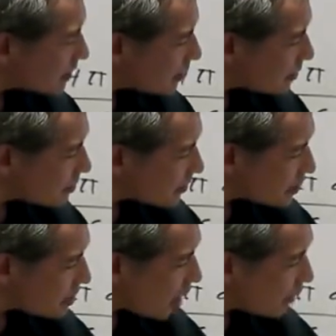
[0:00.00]
and closer to
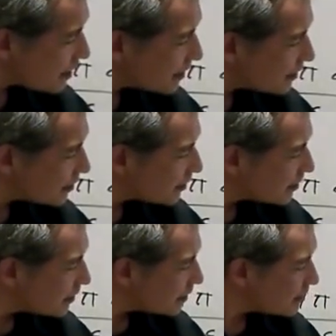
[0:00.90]
this carbon,
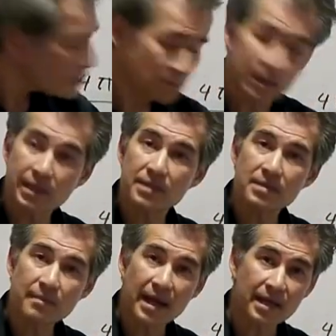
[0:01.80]
if this really is
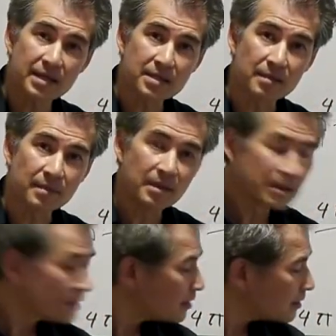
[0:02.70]
the mechanism,
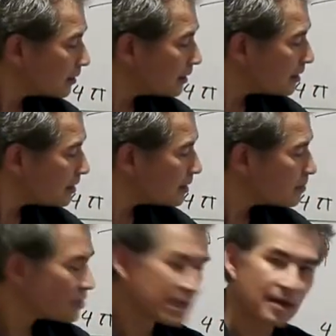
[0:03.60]
the
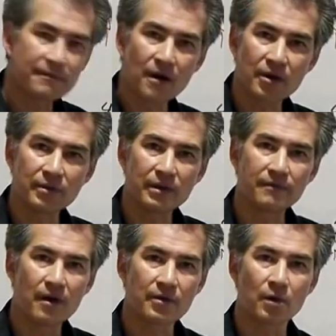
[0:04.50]
lithium should get farther
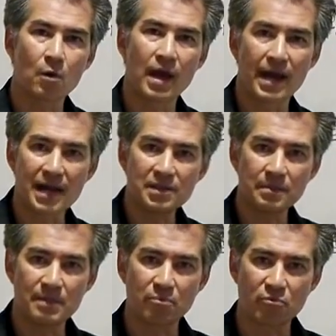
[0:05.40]
and farther away. I
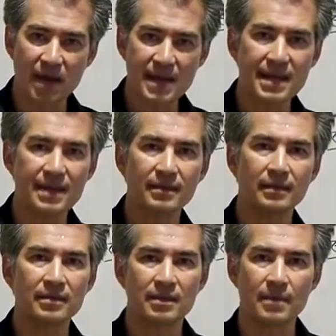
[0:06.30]
should be breaking the
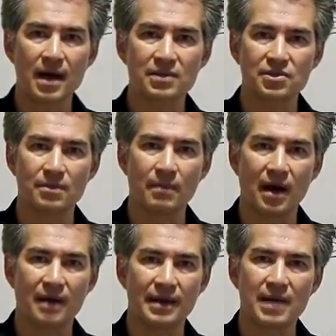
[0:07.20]
lithium-oxygen
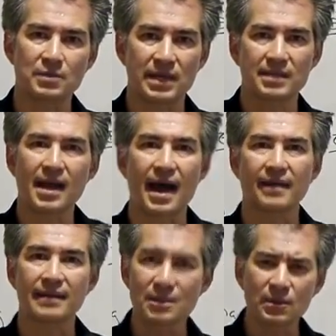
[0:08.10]
bond as we
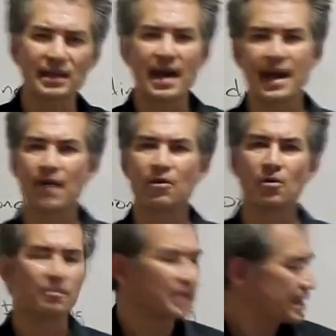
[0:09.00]
attack. That's what that
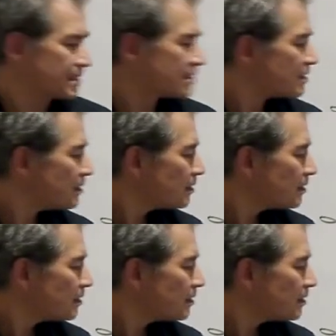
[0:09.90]
arrow means.